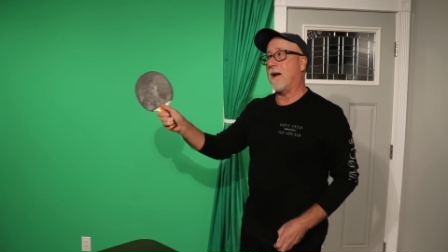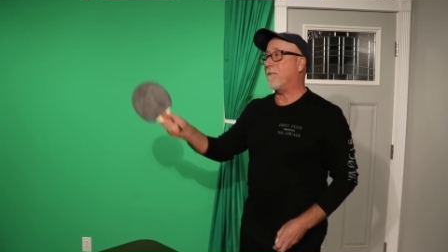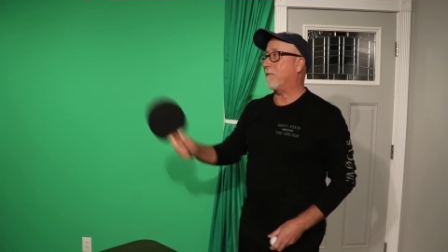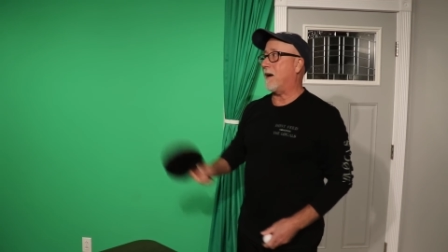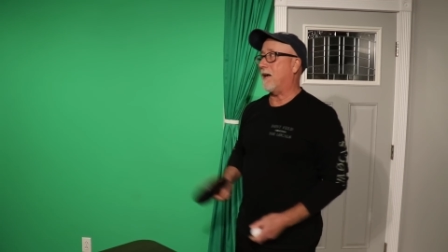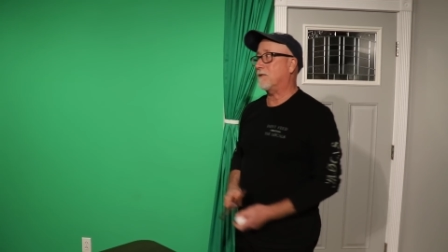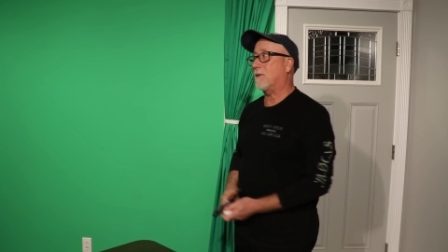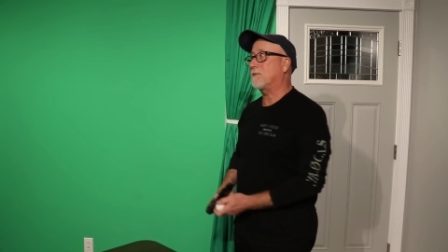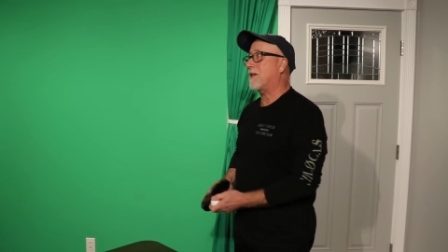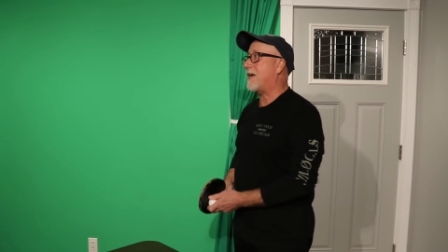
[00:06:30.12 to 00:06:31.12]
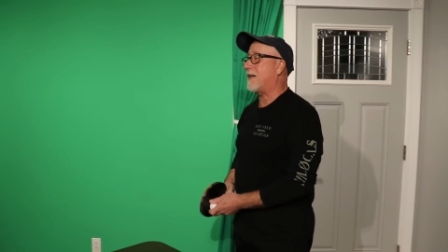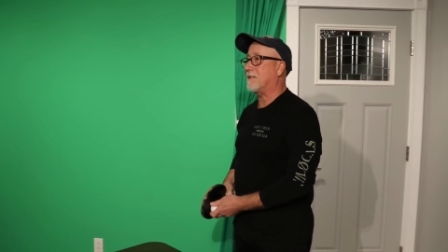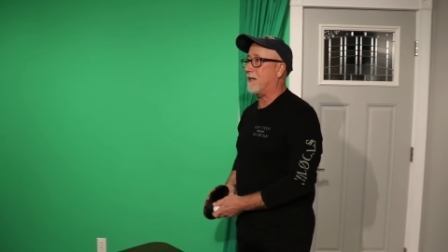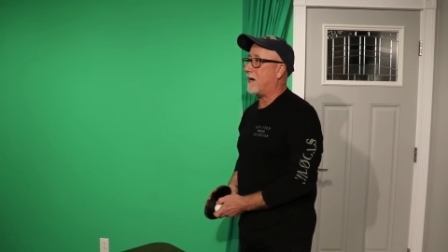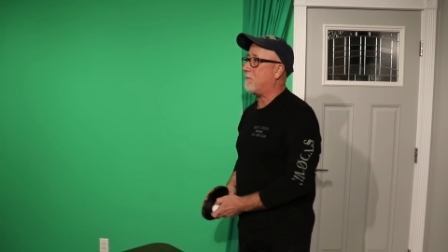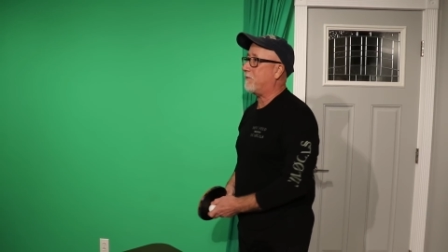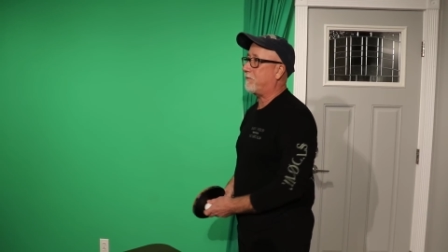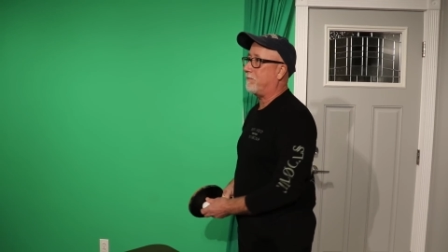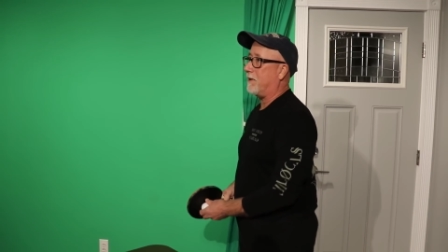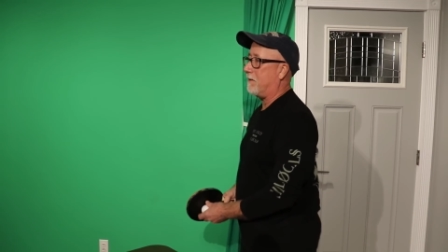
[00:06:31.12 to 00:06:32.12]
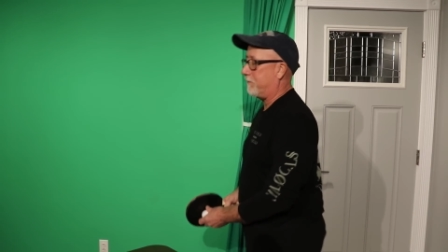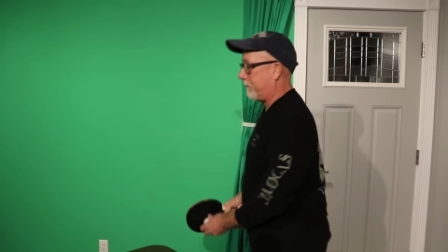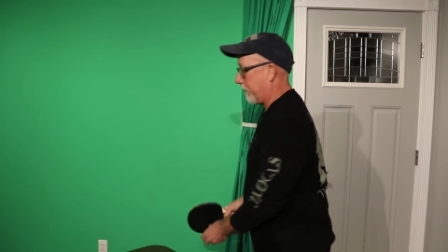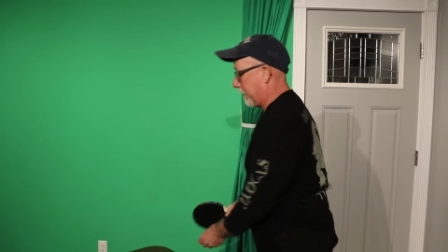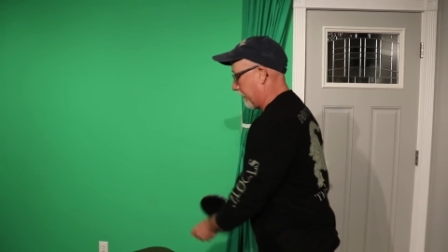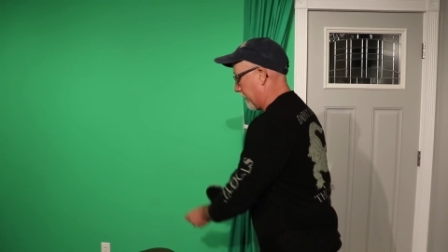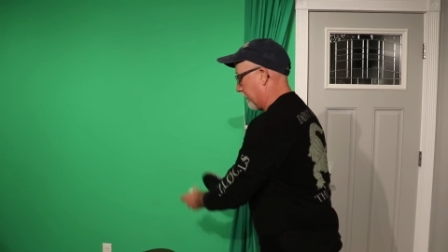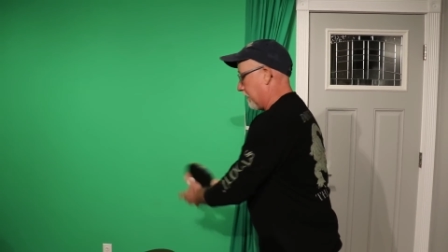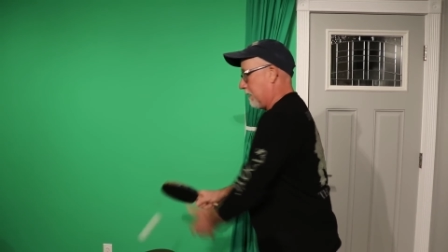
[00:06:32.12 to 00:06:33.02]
I'm. That's what I'm saying. It's like I'm. No, I think I'm it's. I think it's more